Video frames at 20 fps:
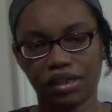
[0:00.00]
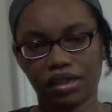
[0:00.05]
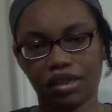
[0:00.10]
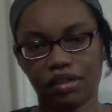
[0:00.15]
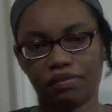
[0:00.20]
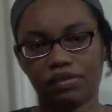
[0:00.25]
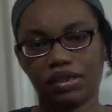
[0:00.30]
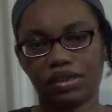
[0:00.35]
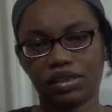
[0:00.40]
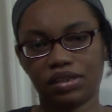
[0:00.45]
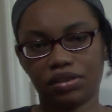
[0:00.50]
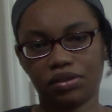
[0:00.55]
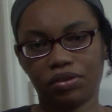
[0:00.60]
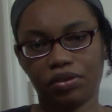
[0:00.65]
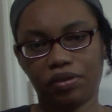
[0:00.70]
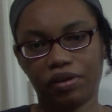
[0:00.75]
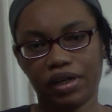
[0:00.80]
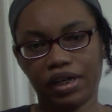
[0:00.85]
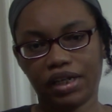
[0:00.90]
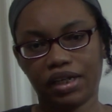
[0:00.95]
of the
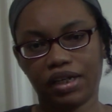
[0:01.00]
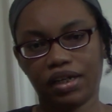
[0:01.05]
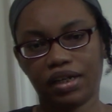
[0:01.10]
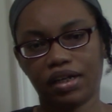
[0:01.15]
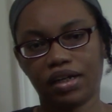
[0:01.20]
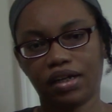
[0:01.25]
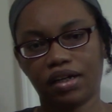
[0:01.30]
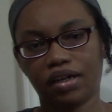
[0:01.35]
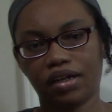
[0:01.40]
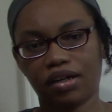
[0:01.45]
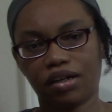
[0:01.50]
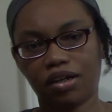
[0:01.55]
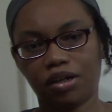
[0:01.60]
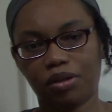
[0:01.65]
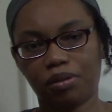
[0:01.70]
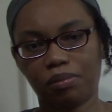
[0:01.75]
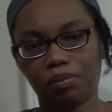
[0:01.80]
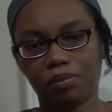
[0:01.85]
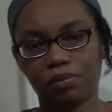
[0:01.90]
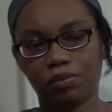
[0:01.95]
story,
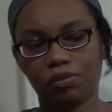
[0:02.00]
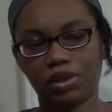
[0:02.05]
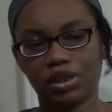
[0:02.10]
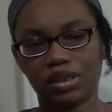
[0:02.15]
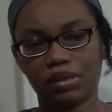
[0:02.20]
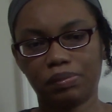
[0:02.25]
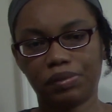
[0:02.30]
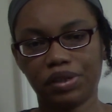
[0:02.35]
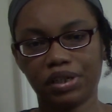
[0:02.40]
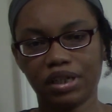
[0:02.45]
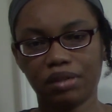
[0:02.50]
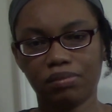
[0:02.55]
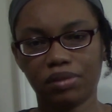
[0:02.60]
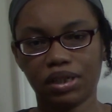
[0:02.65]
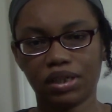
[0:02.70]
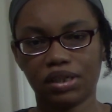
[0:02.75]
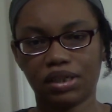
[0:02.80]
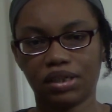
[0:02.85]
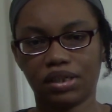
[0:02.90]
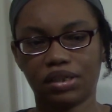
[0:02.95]
which pretty
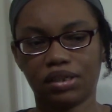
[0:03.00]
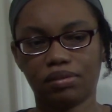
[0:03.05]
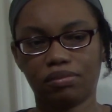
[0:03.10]
much